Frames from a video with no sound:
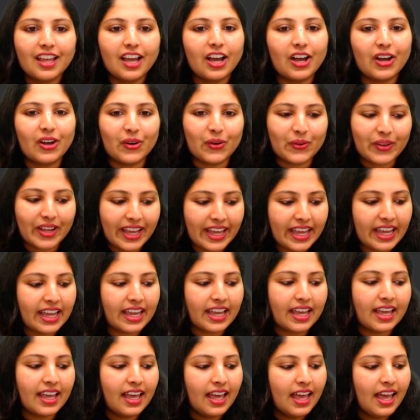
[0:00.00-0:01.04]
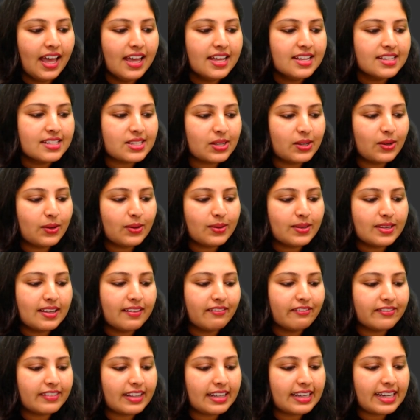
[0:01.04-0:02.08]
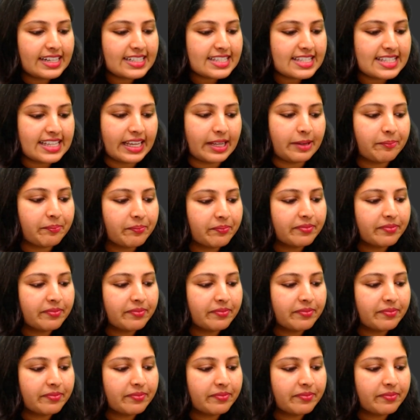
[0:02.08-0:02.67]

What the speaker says: Okay, so let's see.